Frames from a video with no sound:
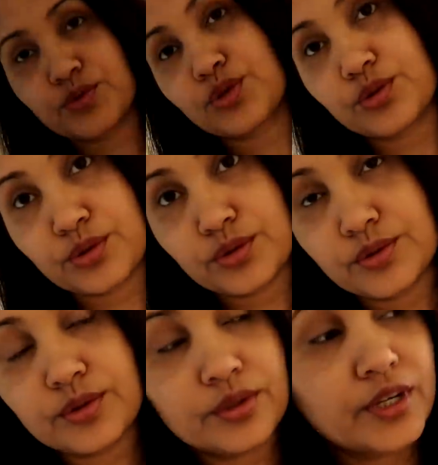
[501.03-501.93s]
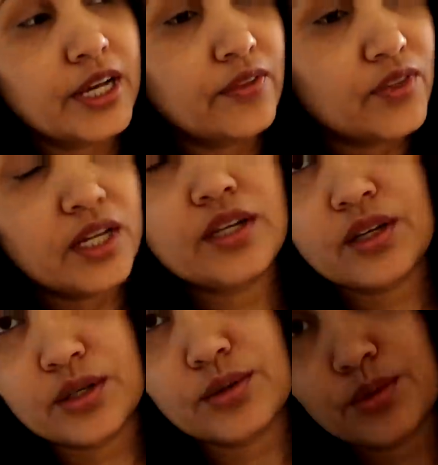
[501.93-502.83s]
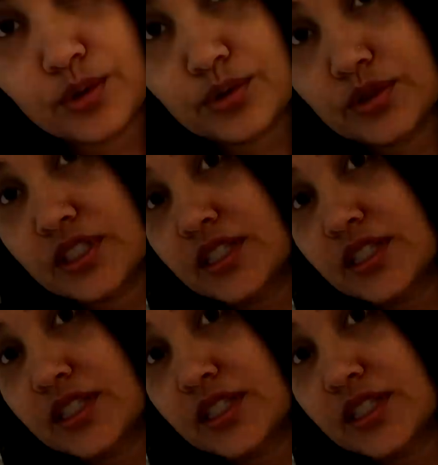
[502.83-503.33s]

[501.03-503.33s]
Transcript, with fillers: of chore to do, and then you're gonna do those.